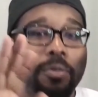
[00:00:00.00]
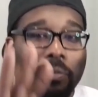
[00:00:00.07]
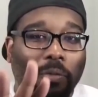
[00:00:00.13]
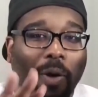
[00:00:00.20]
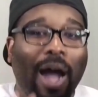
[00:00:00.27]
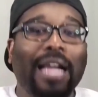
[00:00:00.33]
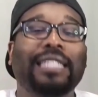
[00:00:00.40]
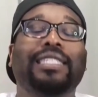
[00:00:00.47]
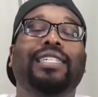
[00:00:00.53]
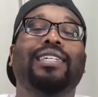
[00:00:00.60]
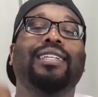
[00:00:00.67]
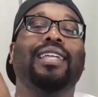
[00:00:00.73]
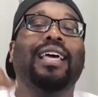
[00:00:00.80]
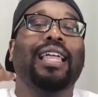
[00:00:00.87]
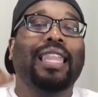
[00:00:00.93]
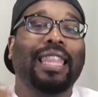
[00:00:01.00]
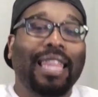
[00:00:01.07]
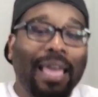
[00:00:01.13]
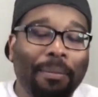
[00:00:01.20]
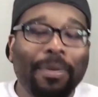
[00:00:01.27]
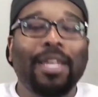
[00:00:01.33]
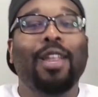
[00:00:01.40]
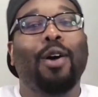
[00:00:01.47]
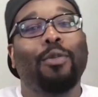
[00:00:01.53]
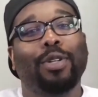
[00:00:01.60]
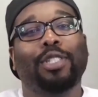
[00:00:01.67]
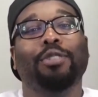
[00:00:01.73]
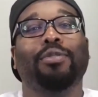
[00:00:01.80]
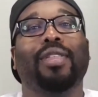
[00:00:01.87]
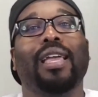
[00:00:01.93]
watch it. Let me know
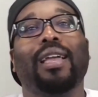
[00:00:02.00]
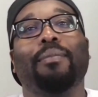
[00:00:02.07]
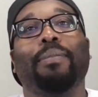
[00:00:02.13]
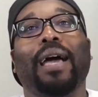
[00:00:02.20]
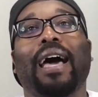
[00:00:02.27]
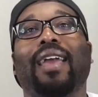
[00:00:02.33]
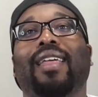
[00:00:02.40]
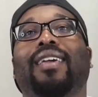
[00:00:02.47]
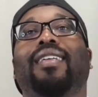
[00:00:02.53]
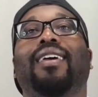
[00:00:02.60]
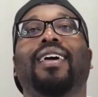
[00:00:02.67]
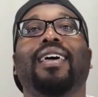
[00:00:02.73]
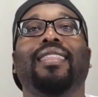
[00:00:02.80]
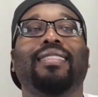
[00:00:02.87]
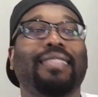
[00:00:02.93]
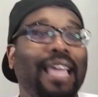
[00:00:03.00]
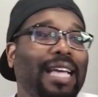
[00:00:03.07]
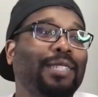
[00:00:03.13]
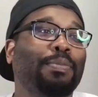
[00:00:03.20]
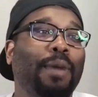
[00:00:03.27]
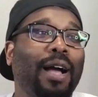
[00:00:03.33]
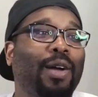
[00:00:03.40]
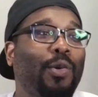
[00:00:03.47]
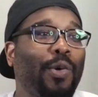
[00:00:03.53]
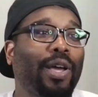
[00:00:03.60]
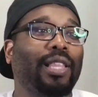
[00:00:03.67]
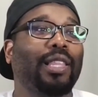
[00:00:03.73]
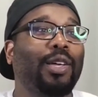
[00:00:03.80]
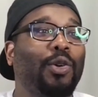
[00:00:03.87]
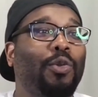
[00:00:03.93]
what you think about it. That's my
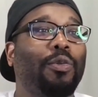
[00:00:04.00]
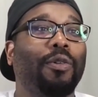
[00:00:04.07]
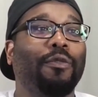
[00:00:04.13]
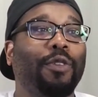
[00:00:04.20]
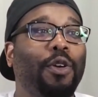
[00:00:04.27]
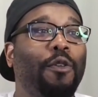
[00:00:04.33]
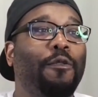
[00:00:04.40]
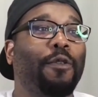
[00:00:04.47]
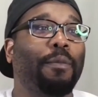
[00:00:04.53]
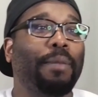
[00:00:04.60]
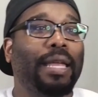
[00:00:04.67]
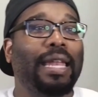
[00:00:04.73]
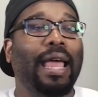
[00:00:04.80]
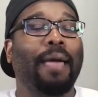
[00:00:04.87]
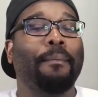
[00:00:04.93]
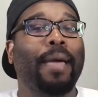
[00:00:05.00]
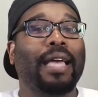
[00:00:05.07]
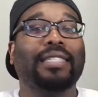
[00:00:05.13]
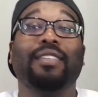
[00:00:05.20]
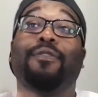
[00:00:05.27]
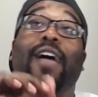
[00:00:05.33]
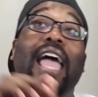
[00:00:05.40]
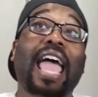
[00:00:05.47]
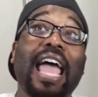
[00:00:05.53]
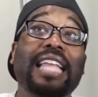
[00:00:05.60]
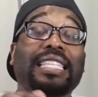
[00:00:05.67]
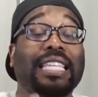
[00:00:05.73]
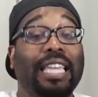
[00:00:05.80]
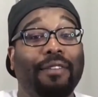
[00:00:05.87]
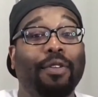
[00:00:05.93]
quick little review for Midnight Mass. If I
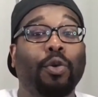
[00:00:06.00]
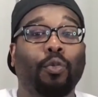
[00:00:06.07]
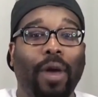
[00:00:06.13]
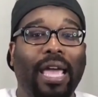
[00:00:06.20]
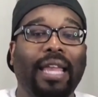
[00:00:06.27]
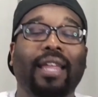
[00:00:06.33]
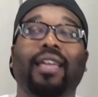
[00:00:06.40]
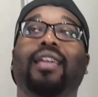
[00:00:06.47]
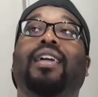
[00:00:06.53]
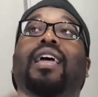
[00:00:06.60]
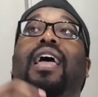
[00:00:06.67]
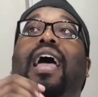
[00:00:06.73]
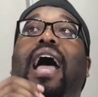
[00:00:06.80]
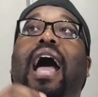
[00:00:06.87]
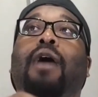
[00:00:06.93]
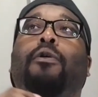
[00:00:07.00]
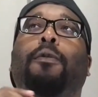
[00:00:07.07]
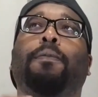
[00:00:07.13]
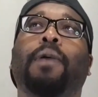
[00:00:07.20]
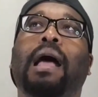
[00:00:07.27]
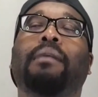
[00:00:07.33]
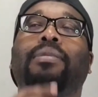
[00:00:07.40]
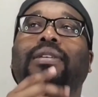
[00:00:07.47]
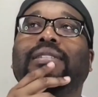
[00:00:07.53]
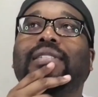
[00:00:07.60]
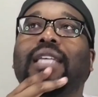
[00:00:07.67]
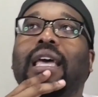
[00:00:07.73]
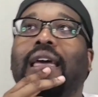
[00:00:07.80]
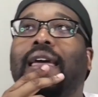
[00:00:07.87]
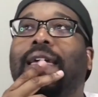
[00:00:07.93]
had to give it a rating, I would probably
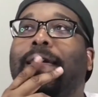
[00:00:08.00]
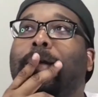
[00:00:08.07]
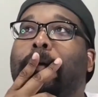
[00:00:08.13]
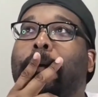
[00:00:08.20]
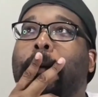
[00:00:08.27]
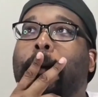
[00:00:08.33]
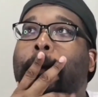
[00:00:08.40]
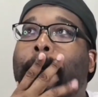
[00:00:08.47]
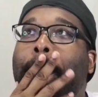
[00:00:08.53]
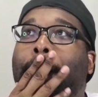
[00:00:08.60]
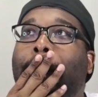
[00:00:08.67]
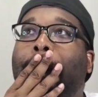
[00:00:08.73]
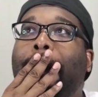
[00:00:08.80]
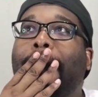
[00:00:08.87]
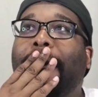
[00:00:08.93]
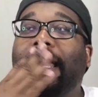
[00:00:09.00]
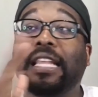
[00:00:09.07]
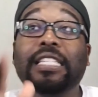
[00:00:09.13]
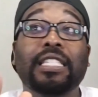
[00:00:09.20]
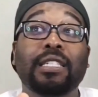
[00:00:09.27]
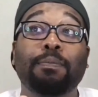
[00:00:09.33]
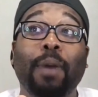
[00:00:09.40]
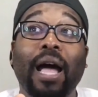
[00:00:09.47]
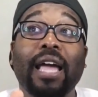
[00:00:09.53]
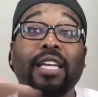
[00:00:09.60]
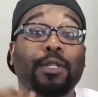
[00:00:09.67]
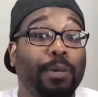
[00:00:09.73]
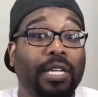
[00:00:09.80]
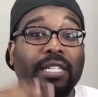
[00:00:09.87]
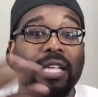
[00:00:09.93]
say, and this is
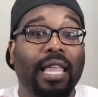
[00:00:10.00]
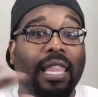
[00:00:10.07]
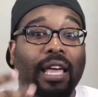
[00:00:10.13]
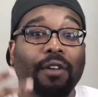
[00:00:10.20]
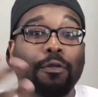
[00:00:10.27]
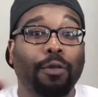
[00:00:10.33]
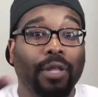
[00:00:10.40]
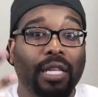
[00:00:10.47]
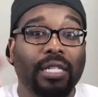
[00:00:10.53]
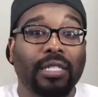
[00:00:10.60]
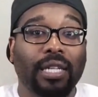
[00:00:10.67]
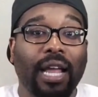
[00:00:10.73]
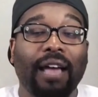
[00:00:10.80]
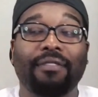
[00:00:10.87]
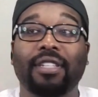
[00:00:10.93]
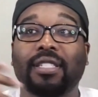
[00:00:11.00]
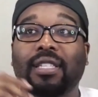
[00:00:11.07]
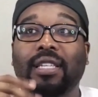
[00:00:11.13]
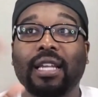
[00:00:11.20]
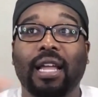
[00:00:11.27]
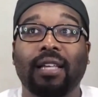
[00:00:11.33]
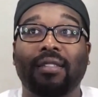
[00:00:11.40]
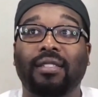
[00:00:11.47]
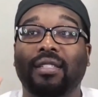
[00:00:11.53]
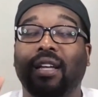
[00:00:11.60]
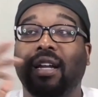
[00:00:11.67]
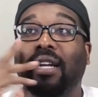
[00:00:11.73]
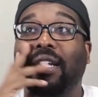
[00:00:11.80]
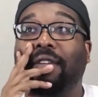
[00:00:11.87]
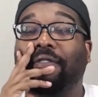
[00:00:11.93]
biased because I love religion, obviously, and I
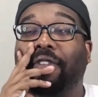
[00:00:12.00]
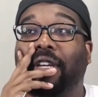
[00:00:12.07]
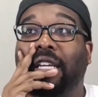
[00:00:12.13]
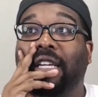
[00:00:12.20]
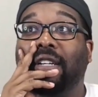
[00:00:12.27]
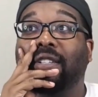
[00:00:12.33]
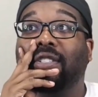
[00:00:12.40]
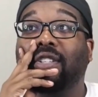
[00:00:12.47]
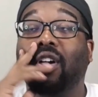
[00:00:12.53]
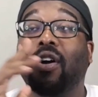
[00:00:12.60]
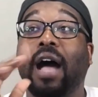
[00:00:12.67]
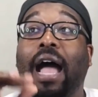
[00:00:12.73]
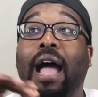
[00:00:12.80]
studied it for years. So